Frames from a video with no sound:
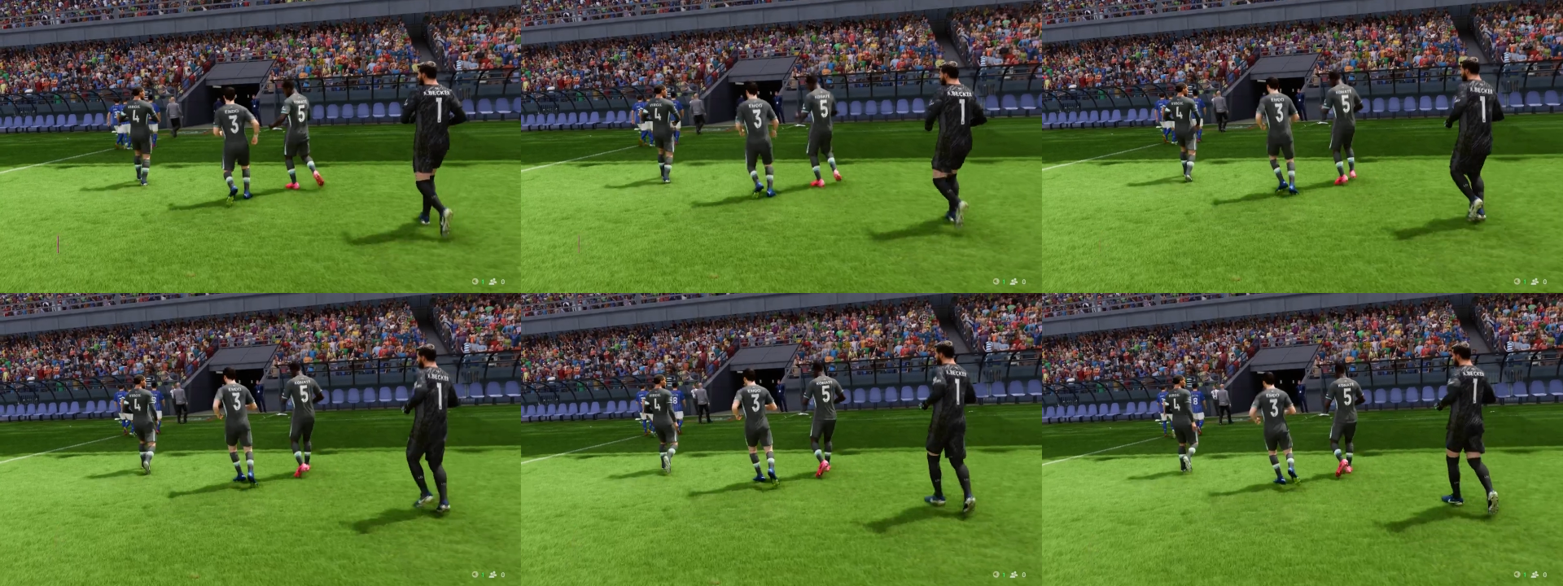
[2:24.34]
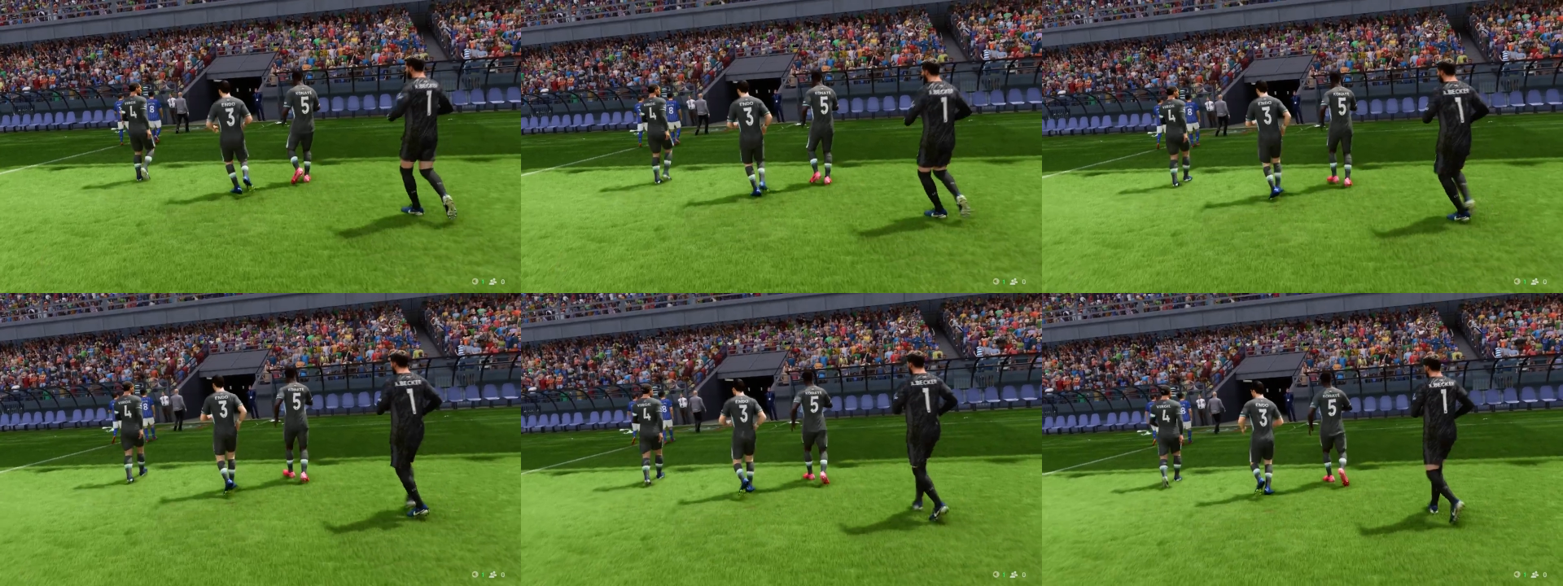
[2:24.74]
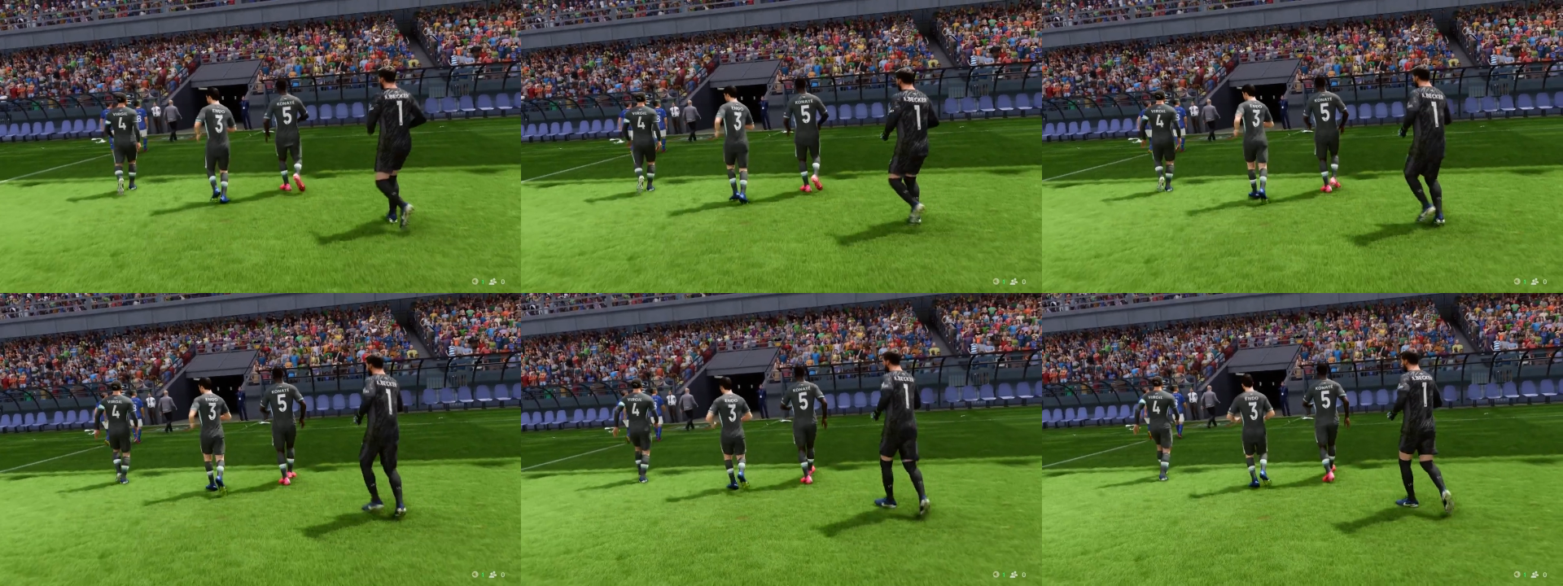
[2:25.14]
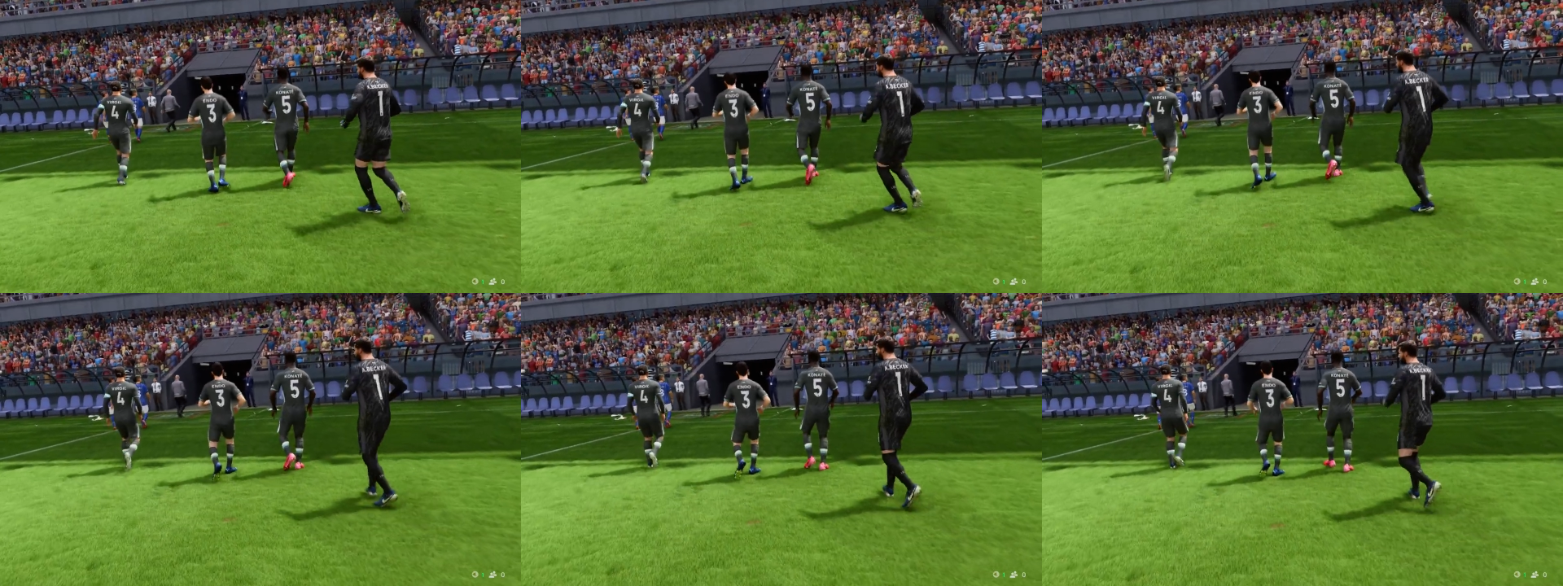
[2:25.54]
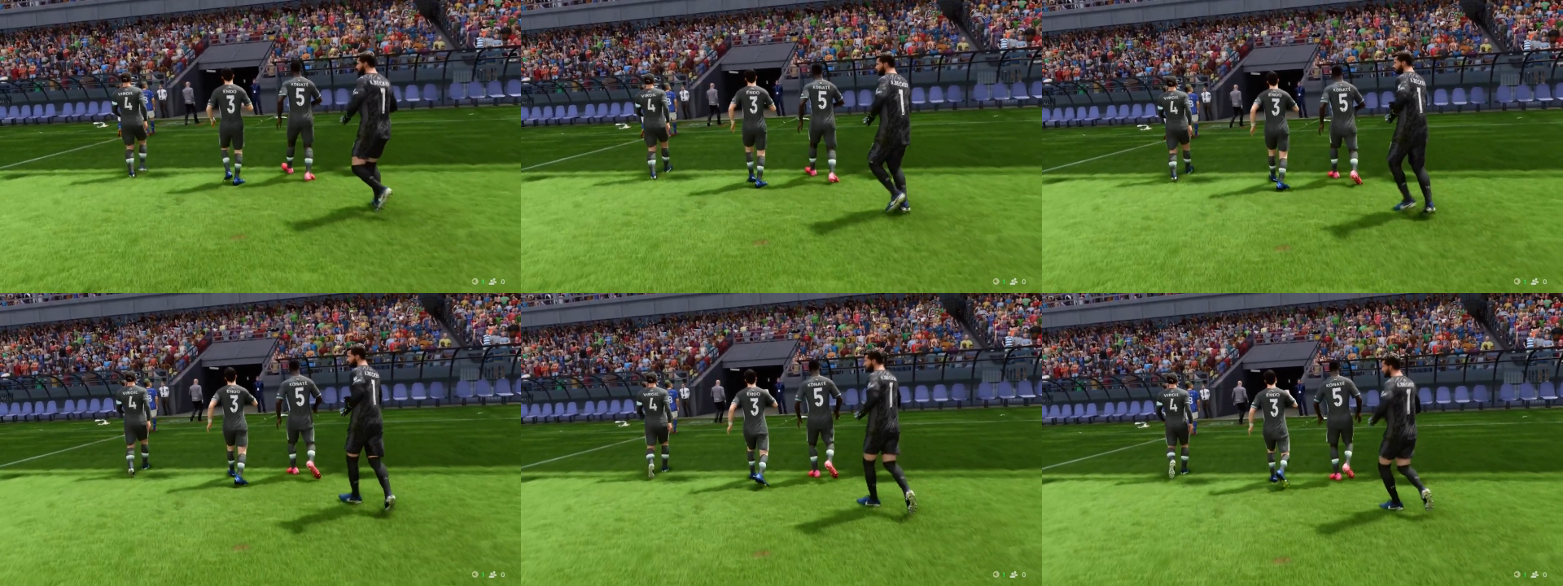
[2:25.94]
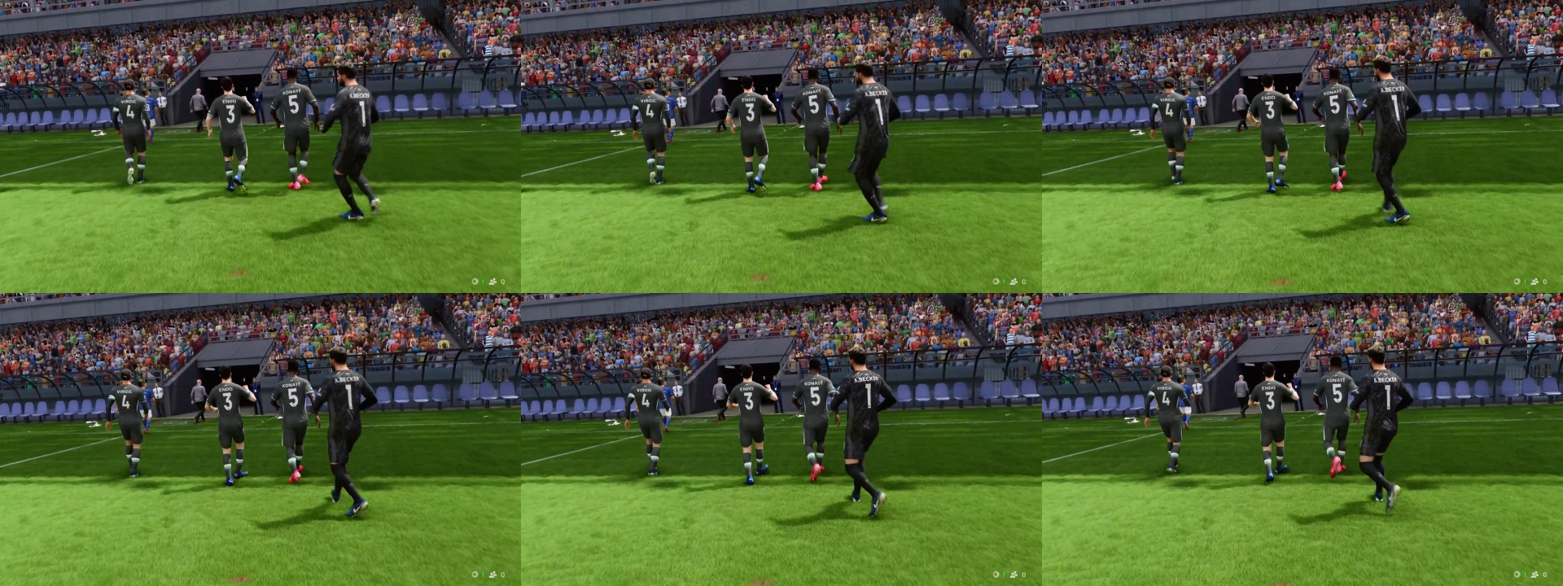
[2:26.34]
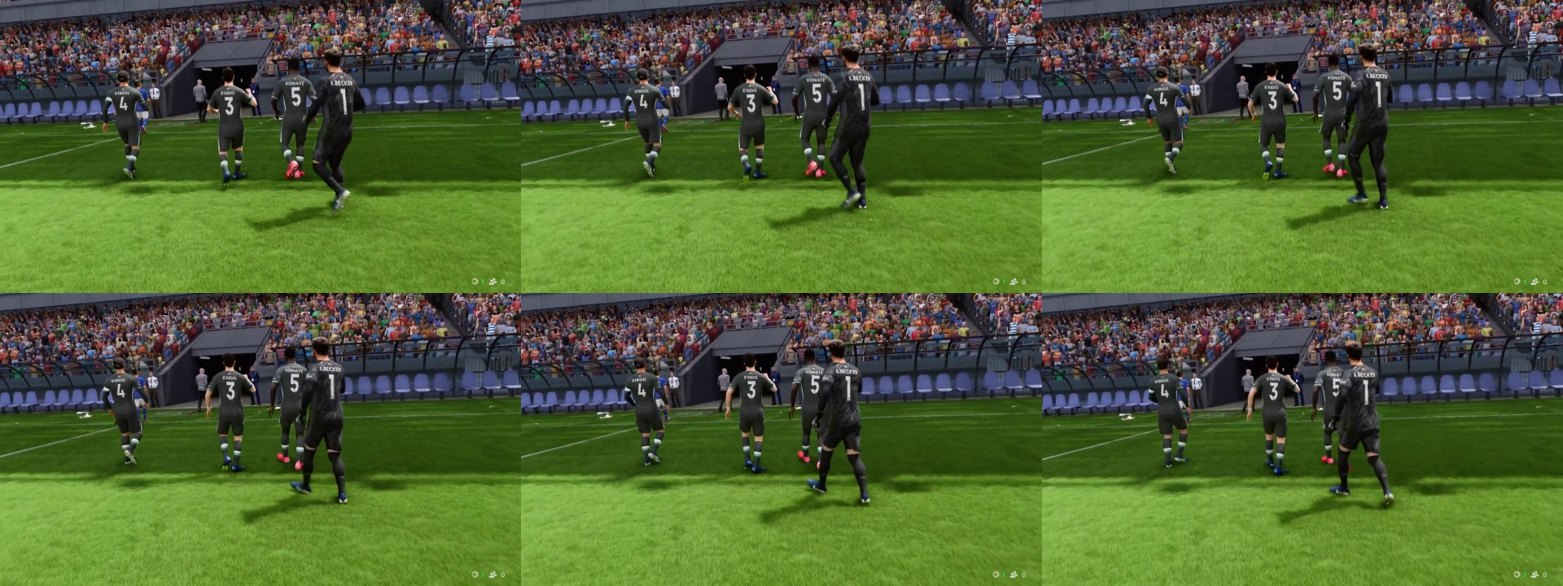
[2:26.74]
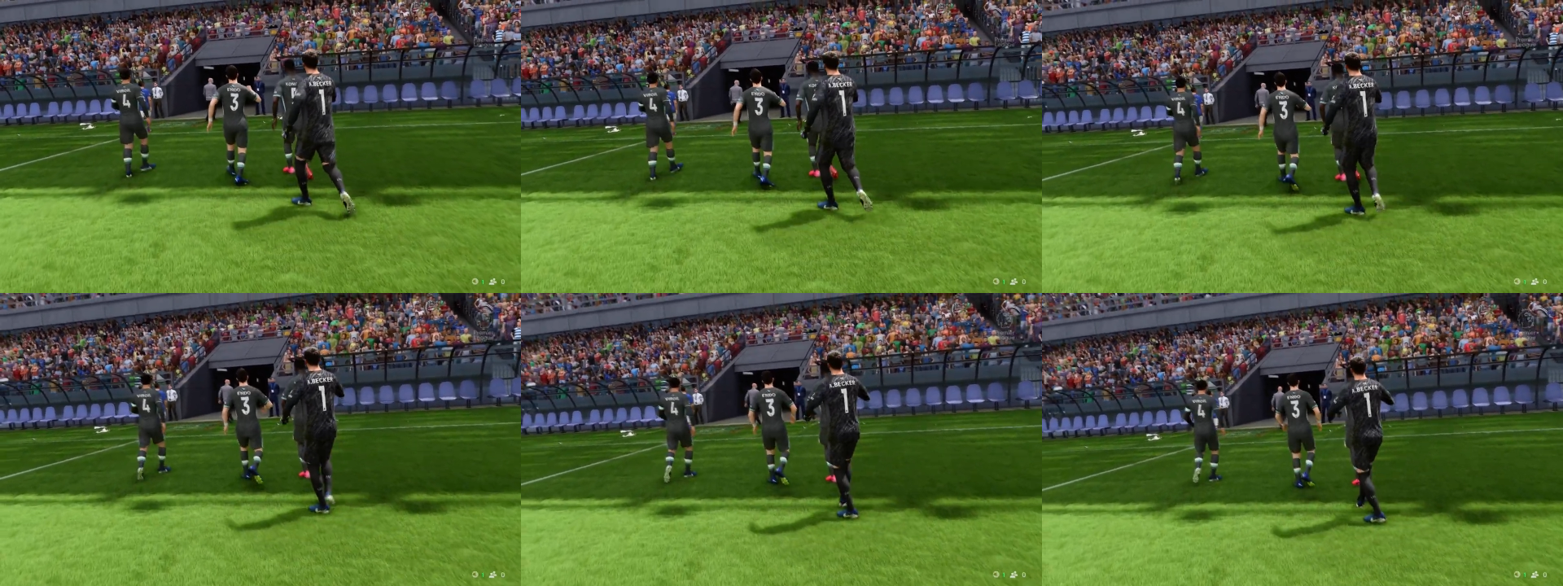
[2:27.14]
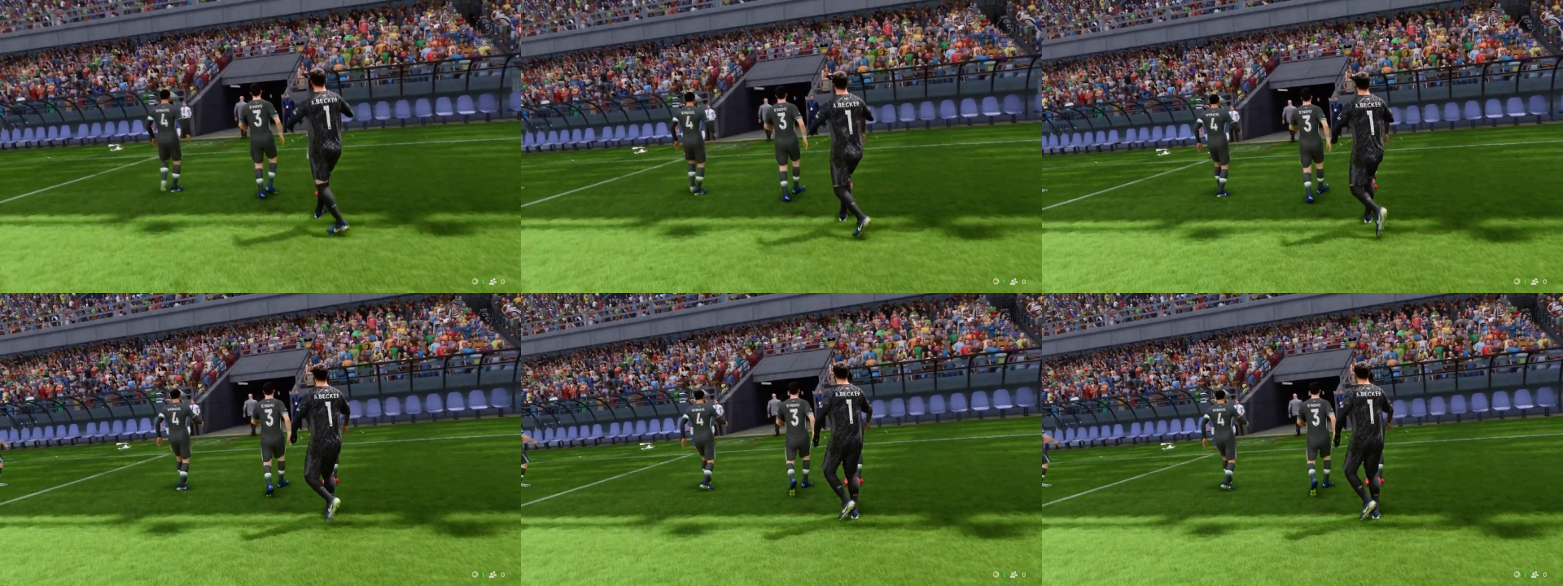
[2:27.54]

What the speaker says: (no speaker visible)